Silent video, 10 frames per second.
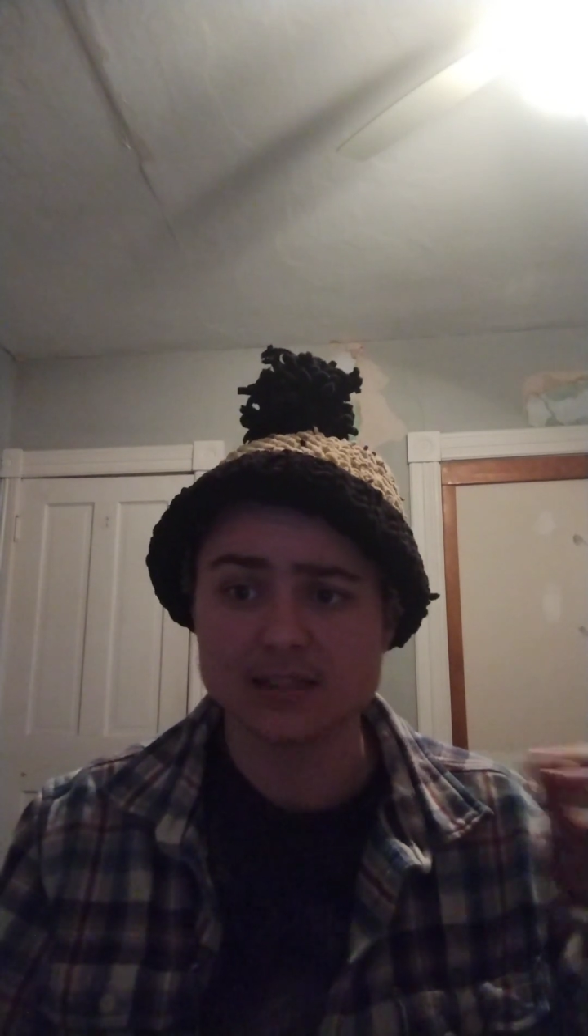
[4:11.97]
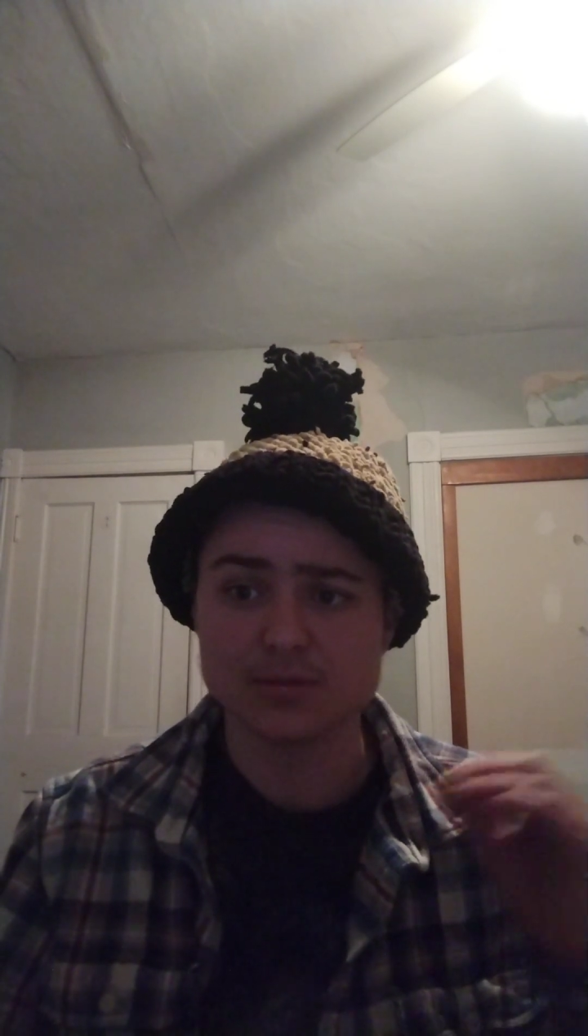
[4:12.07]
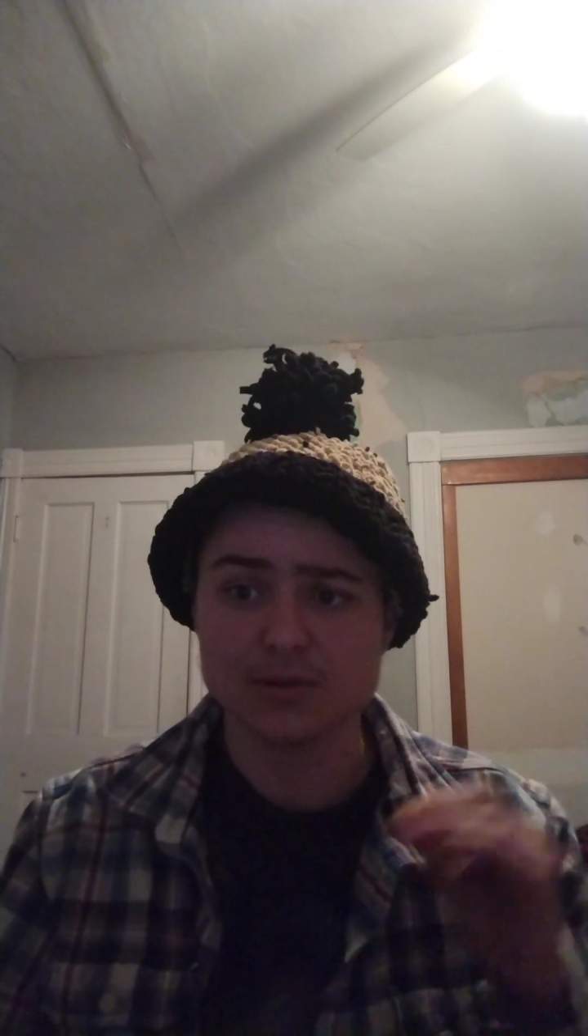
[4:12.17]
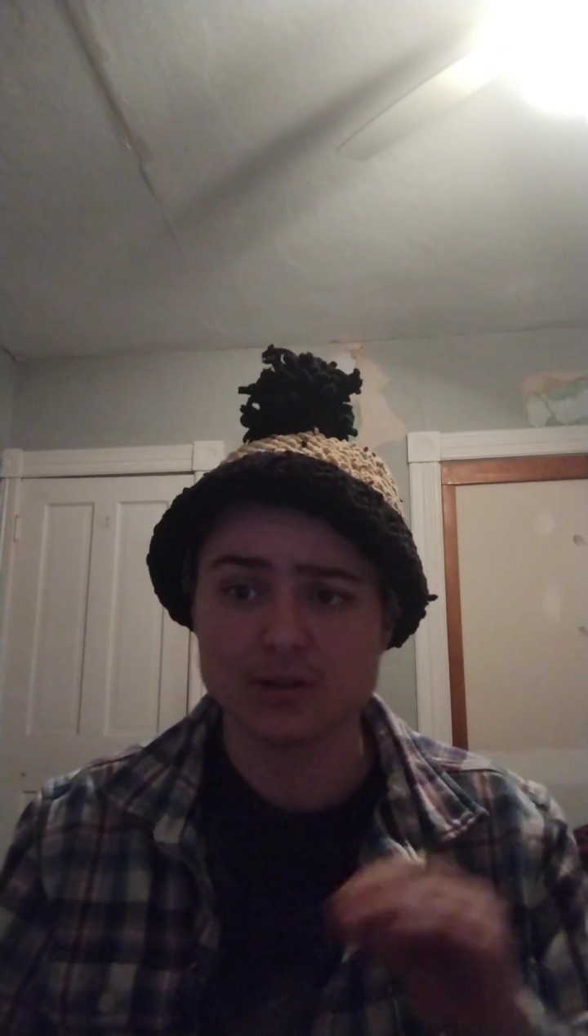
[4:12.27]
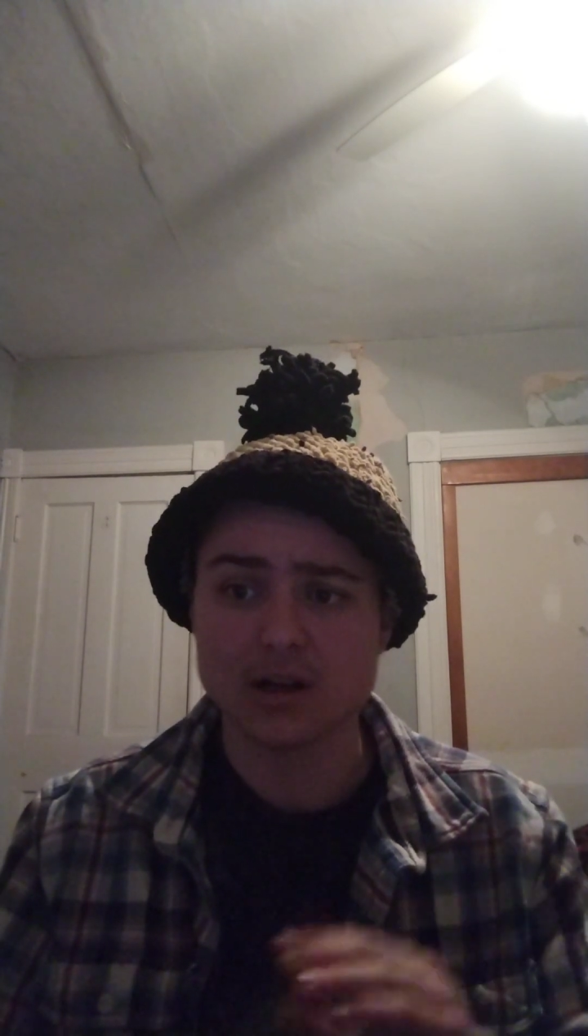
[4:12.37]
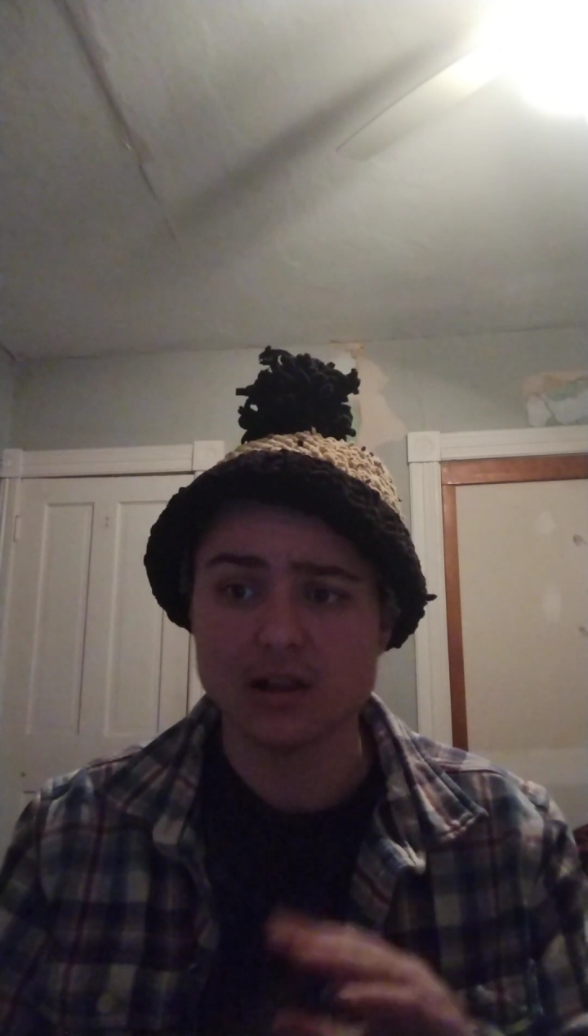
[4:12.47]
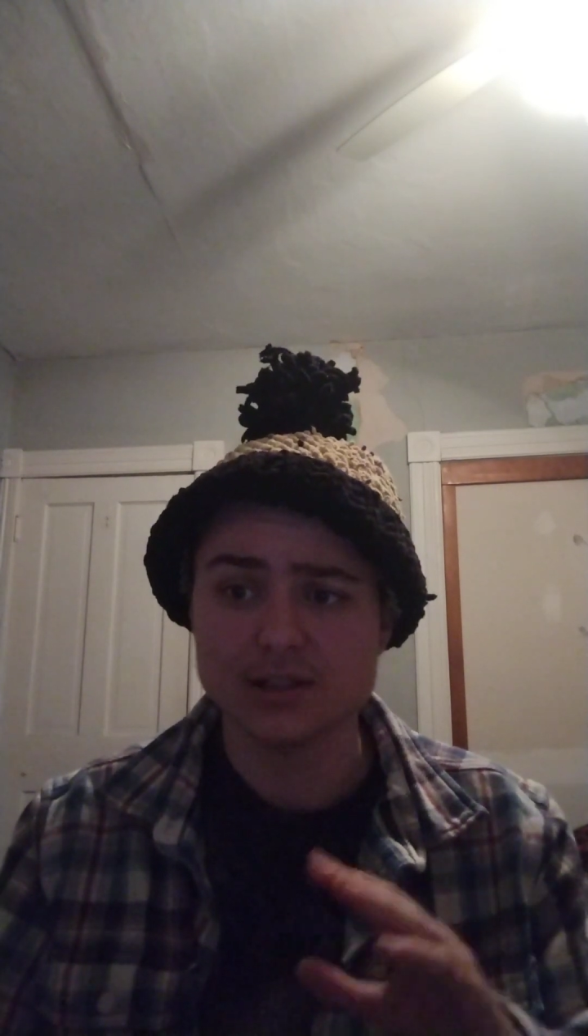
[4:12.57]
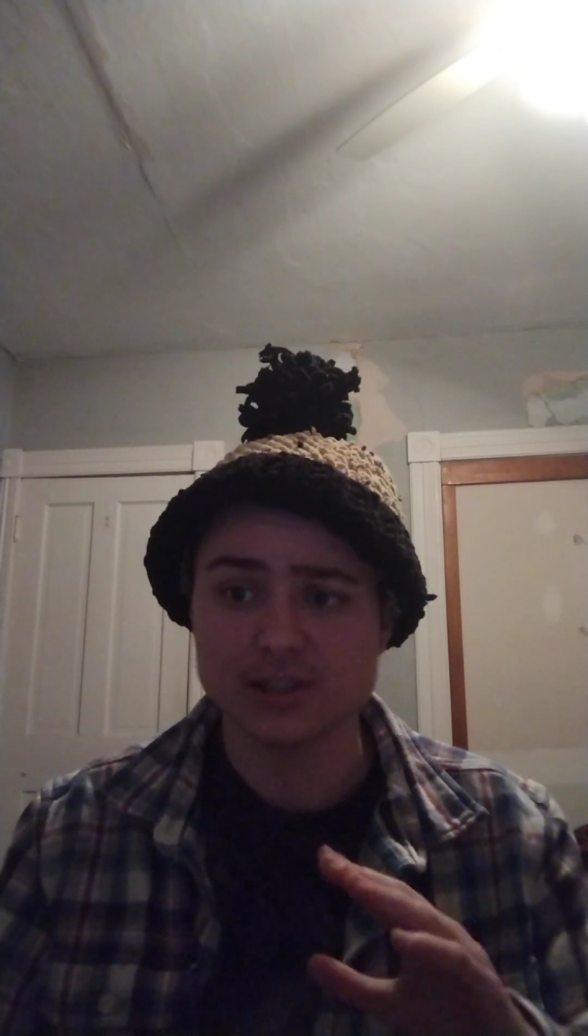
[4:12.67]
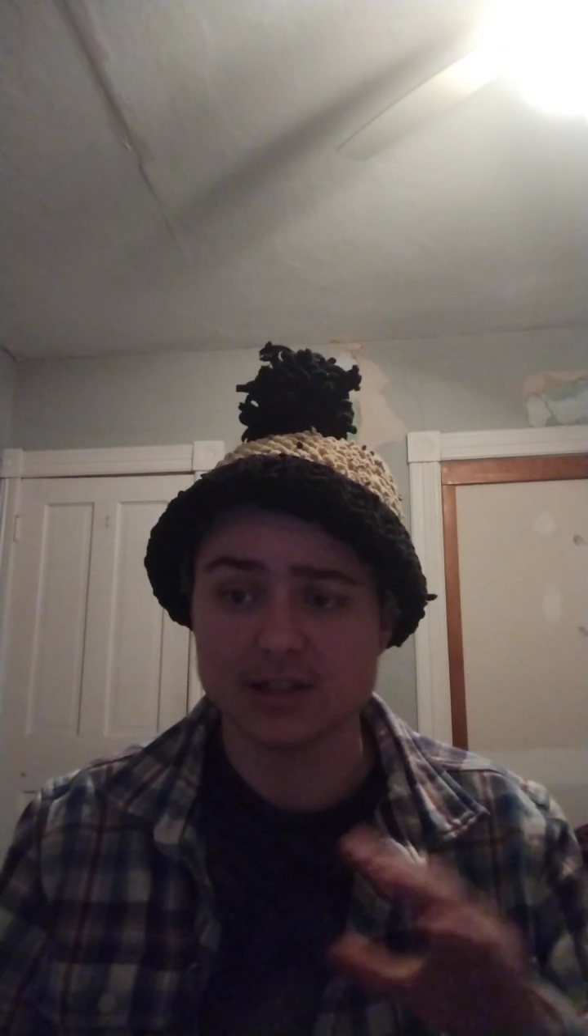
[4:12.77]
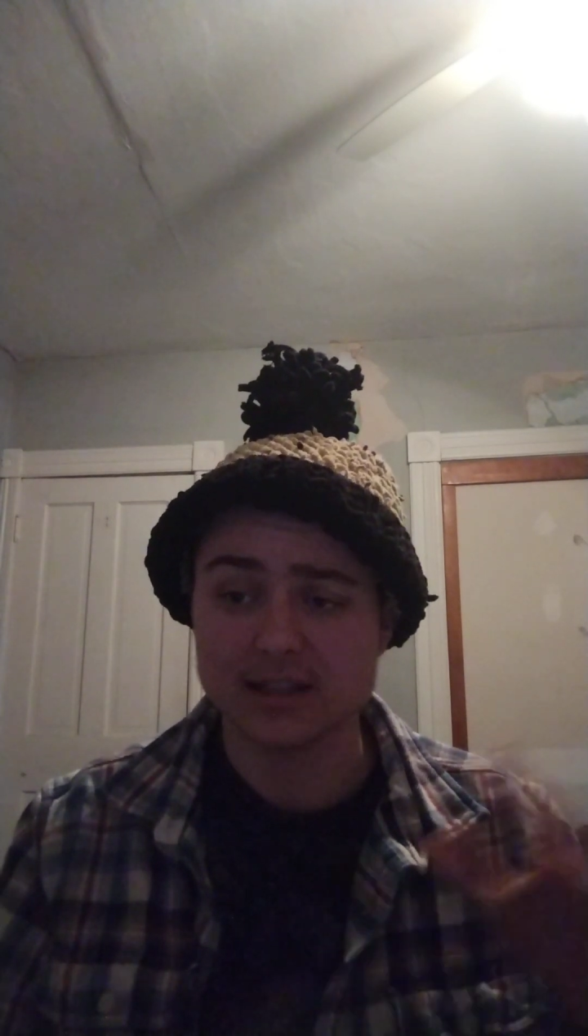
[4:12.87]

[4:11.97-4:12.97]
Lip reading: expert knowledge and